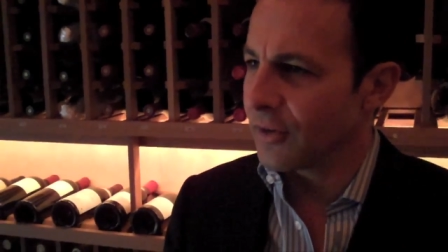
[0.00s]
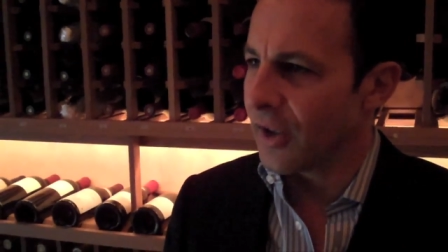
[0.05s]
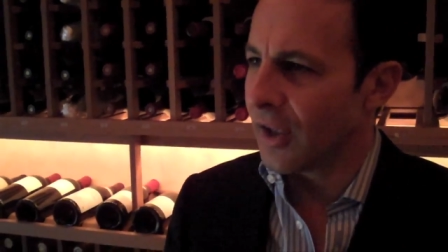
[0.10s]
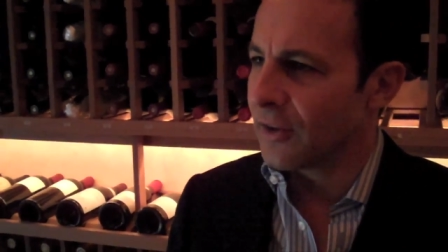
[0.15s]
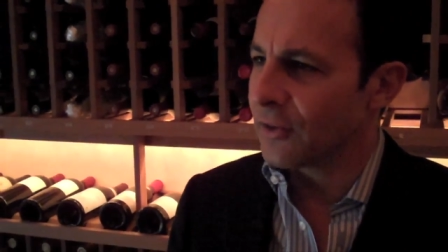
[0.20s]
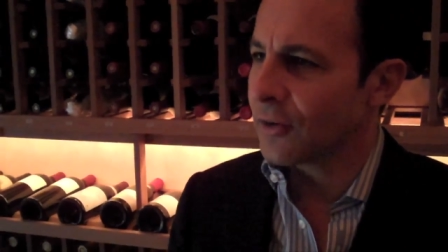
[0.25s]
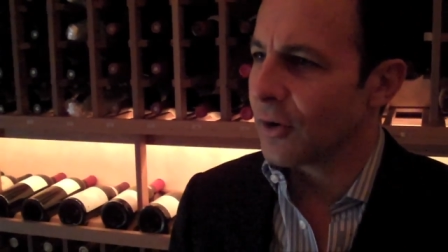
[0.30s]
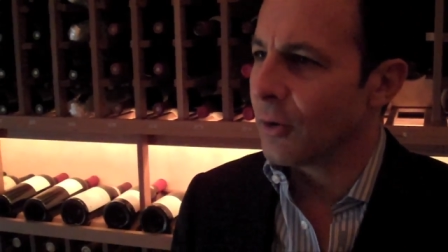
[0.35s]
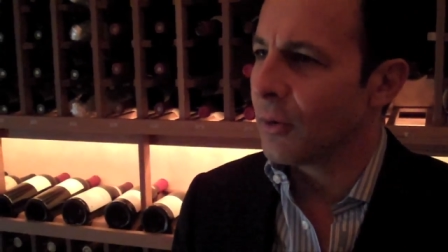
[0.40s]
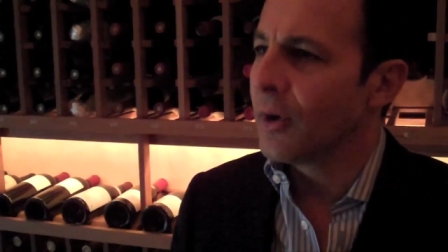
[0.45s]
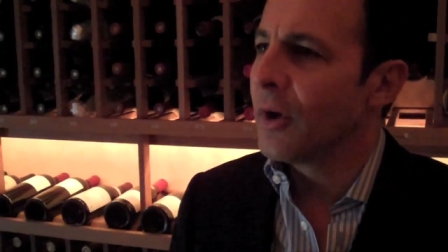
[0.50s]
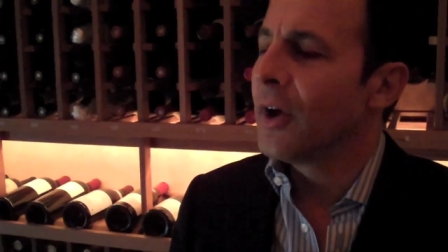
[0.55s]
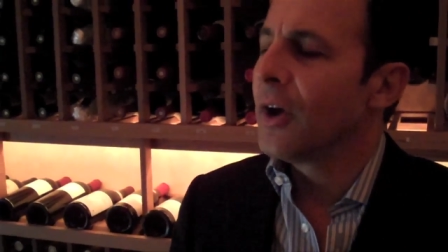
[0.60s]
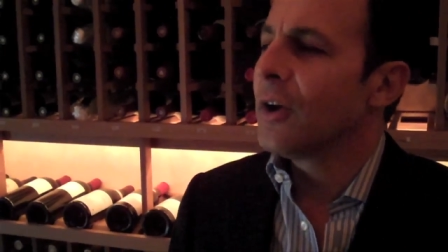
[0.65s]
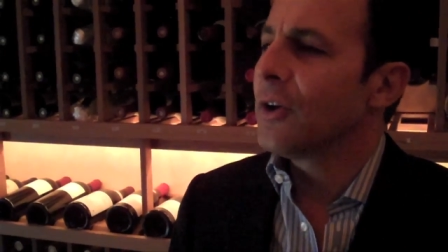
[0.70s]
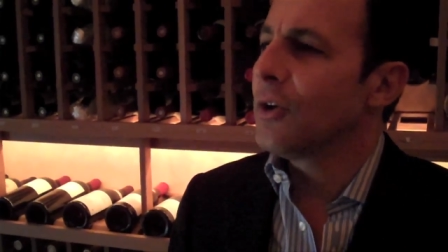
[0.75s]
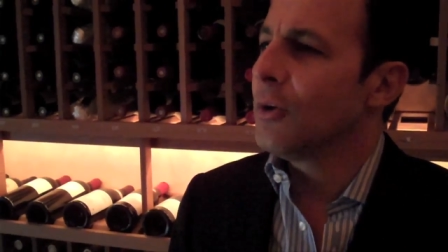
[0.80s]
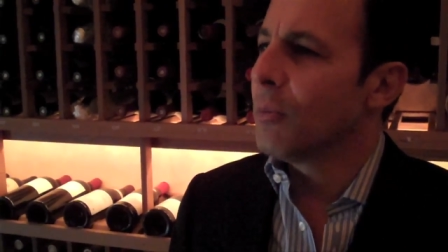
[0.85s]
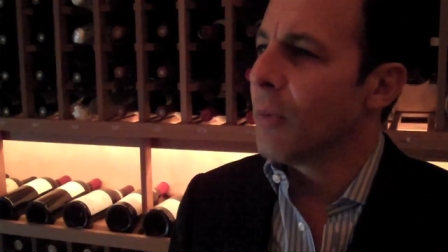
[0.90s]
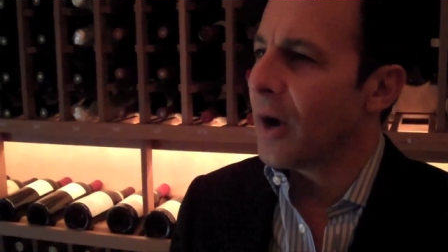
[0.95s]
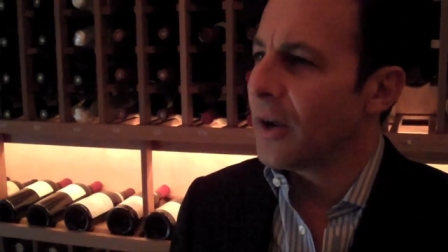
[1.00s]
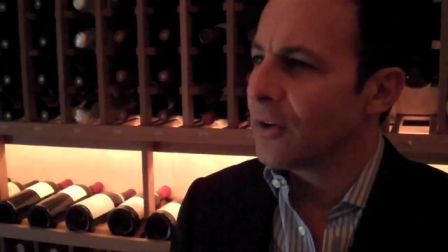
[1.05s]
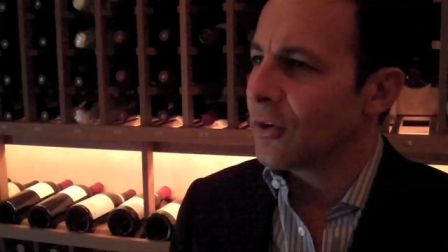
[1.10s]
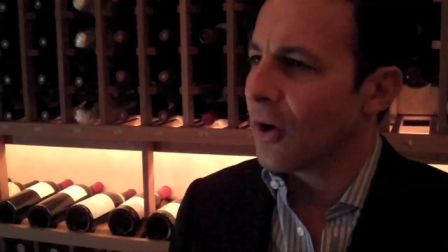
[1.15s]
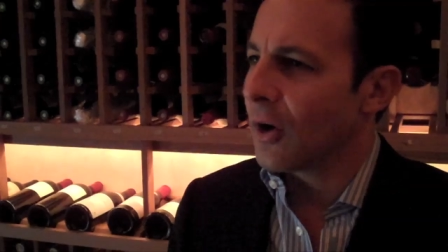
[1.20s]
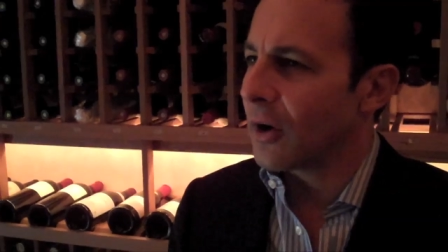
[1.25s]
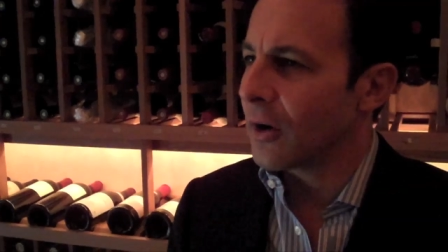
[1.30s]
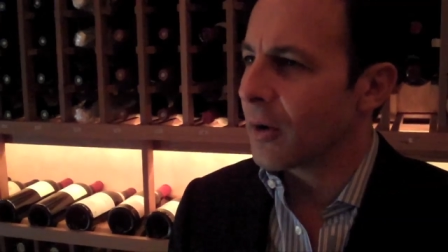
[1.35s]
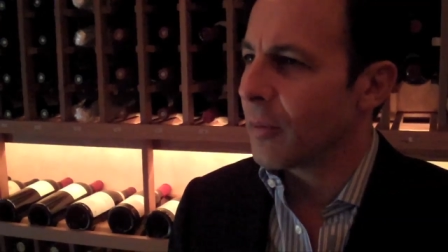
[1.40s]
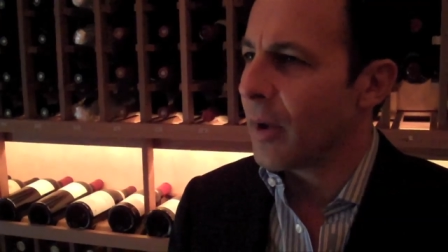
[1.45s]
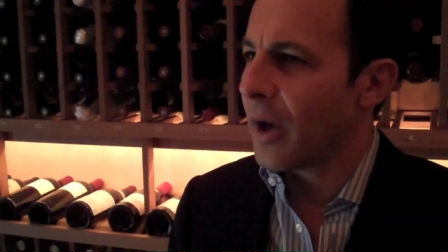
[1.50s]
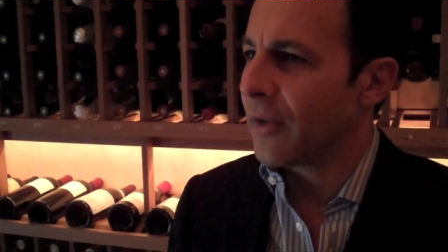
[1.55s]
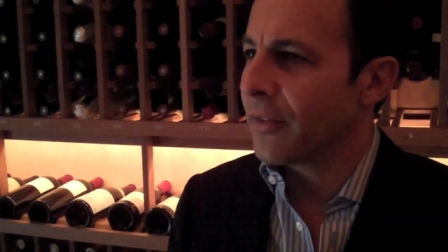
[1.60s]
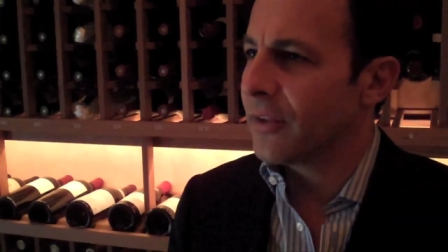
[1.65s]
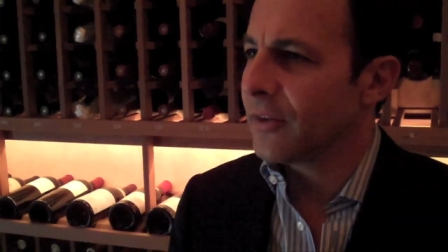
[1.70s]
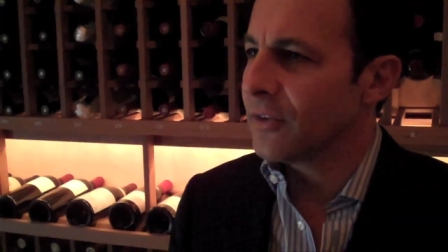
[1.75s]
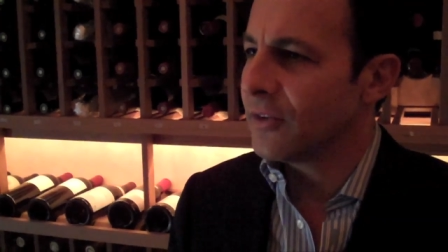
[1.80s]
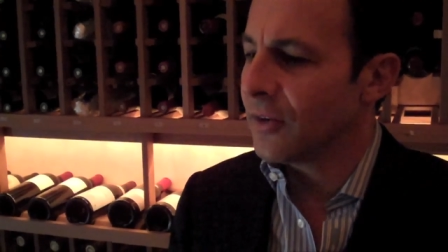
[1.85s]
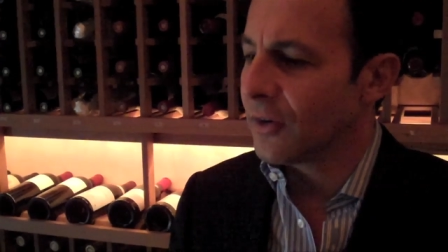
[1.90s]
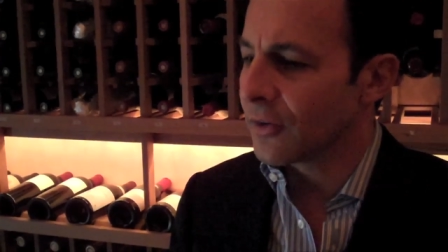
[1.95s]
Mm -hmm. And mm-hmm. so you might talk about
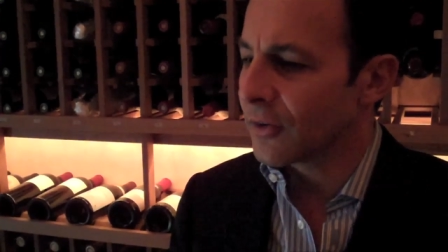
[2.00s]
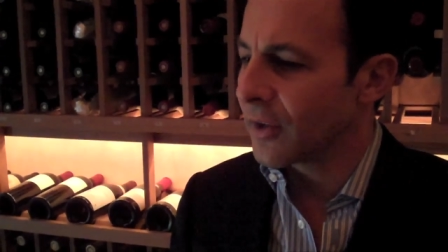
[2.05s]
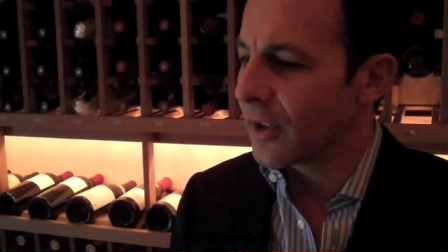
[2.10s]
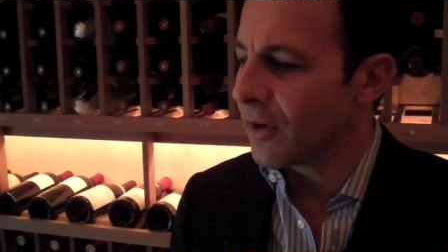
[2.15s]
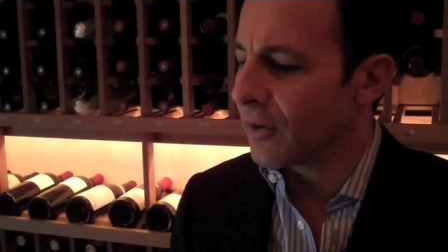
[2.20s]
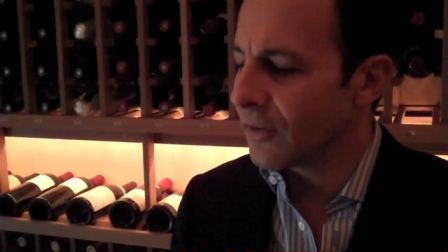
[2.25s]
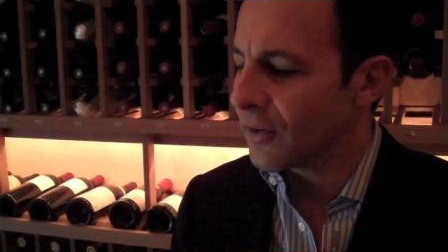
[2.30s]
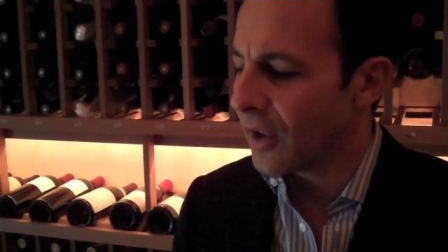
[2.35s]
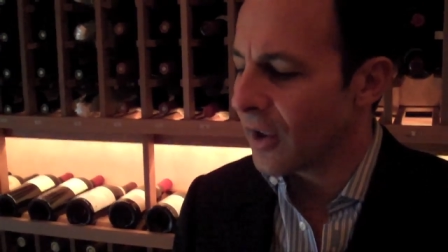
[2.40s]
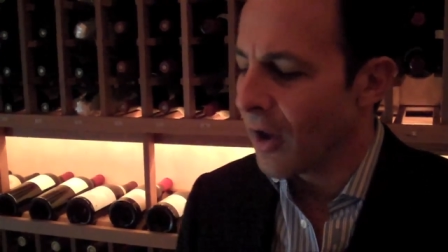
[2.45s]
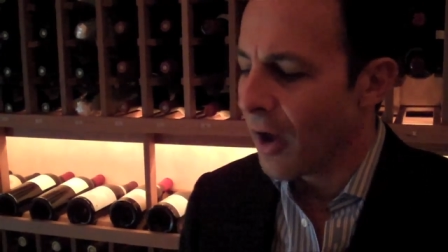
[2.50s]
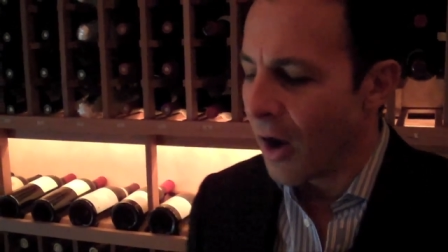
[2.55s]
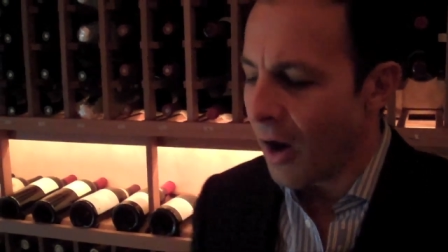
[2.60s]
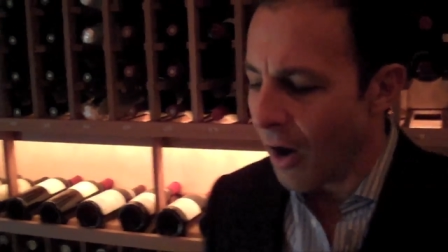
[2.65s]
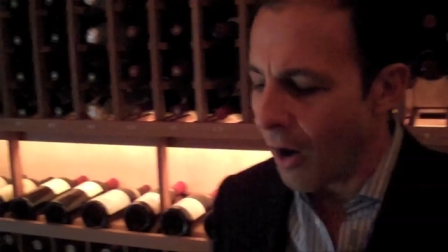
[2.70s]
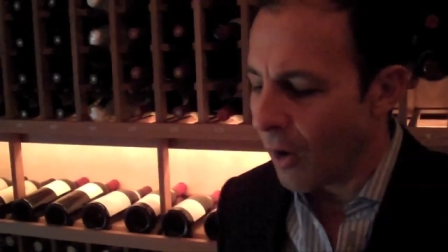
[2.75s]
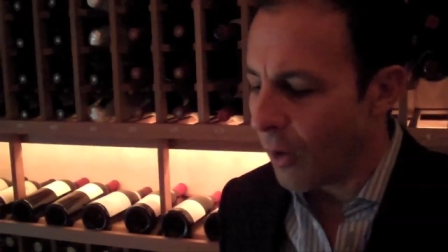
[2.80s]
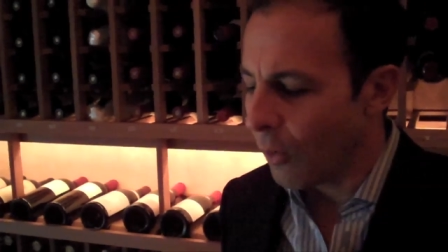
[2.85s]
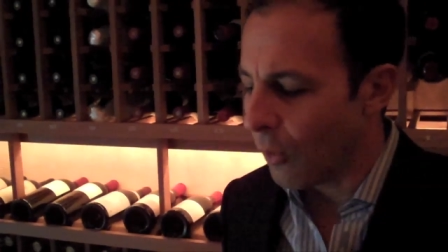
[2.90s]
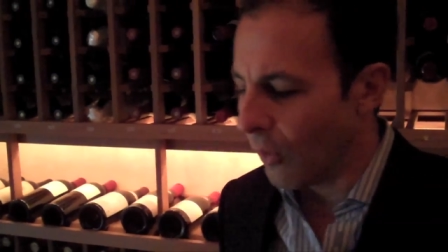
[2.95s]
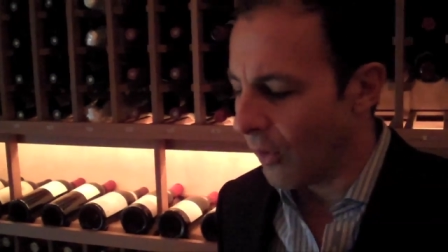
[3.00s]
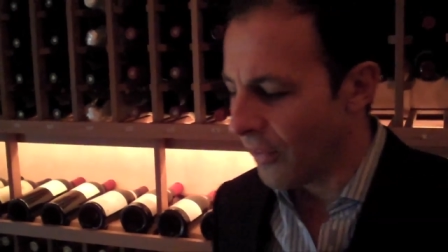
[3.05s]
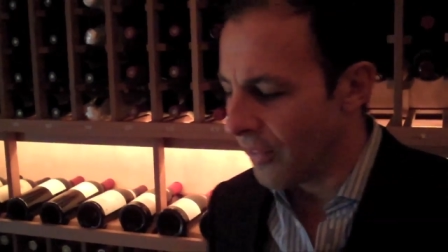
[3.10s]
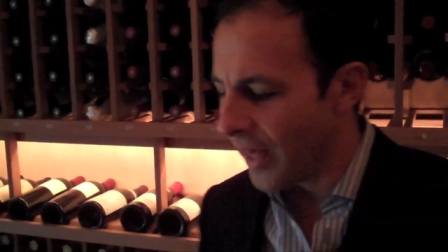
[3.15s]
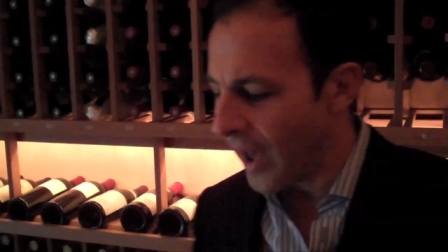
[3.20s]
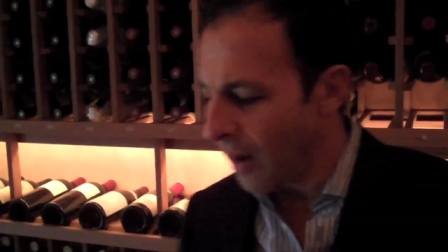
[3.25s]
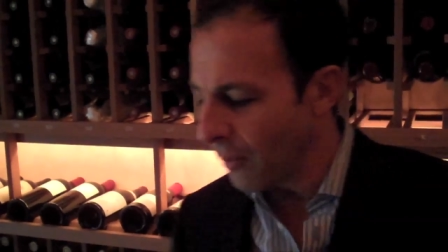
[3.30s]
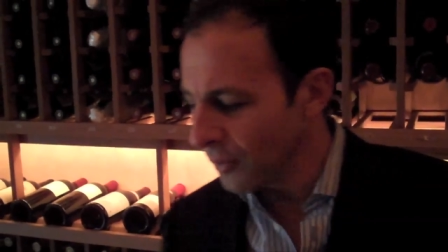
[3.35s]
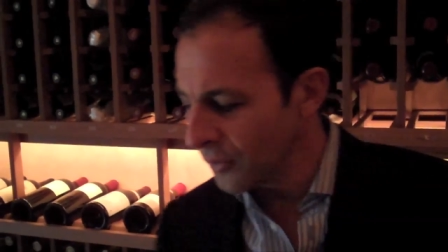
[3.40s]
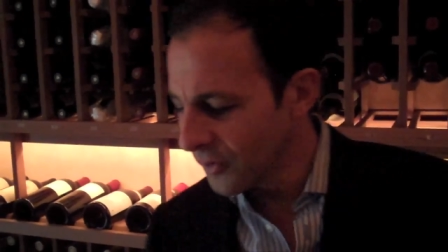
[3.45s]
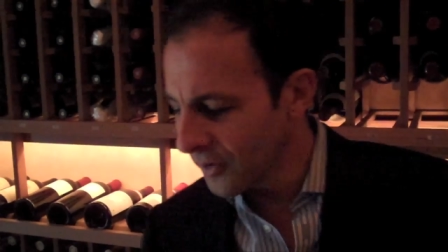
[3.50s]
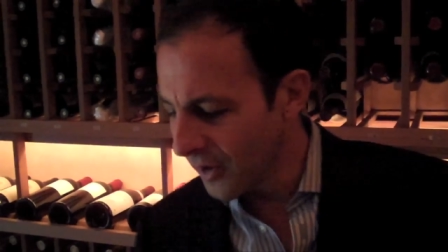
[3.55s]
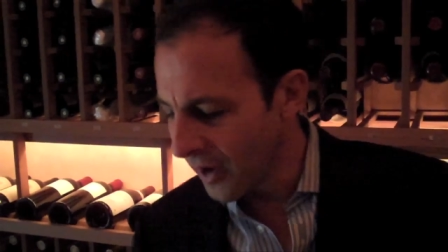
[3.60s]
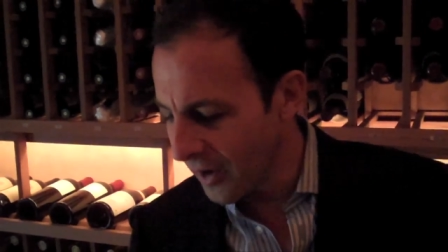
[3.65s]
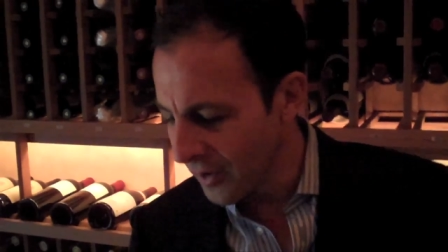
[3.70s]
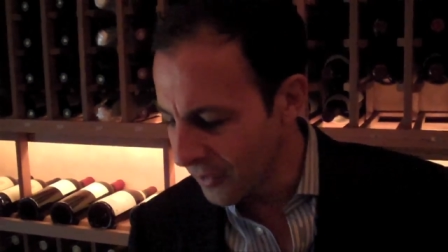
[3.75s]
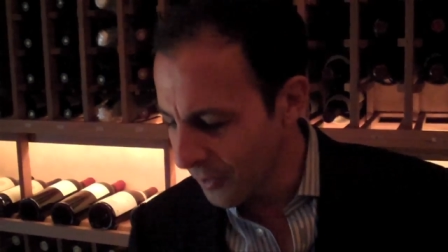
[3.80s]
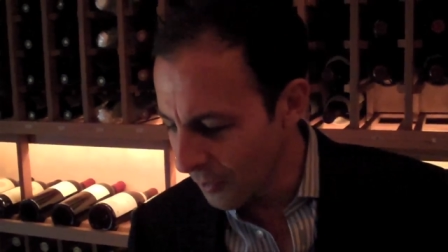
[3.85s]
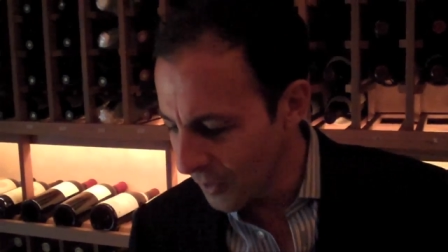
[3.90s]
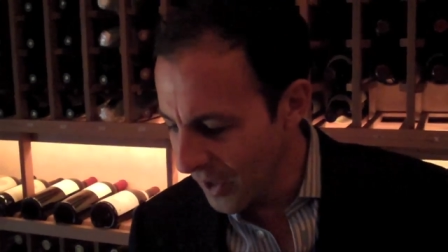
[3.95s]
this years later and say, "Oh, that was the
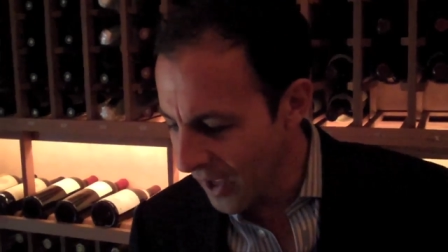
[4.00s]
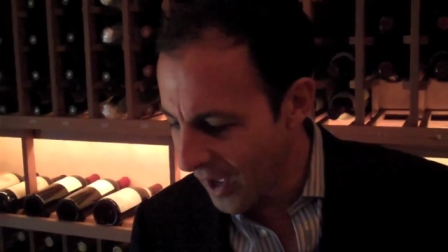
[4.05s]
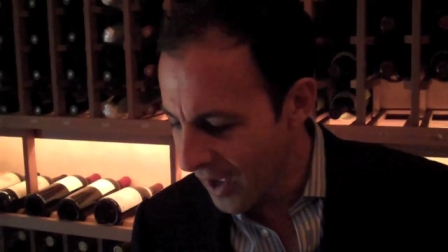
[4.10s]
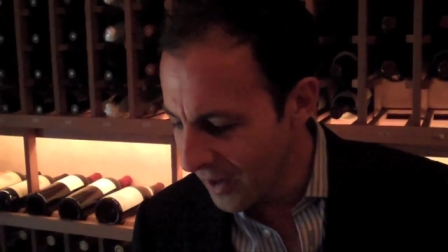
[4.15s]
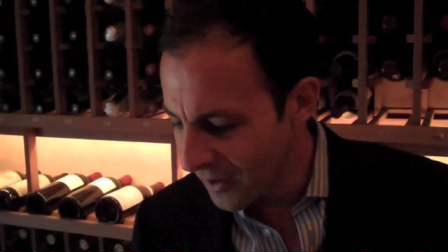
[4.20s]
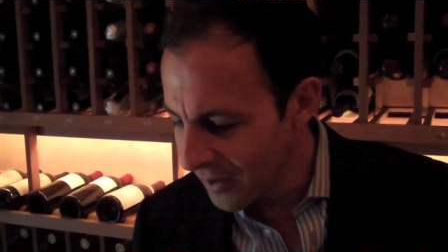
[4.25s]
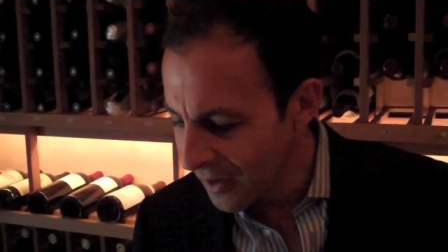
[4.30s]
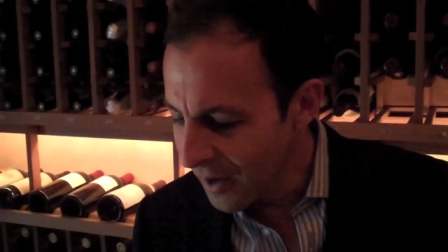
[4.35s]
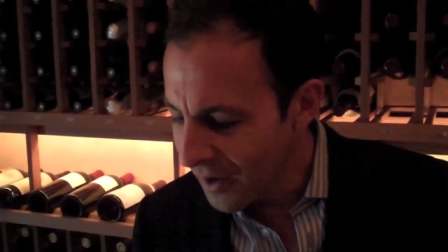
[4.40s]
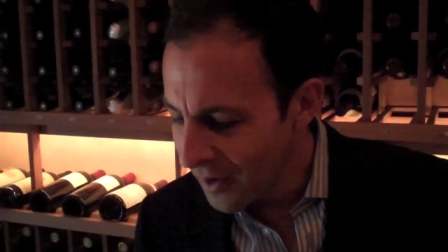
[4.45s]
night that we had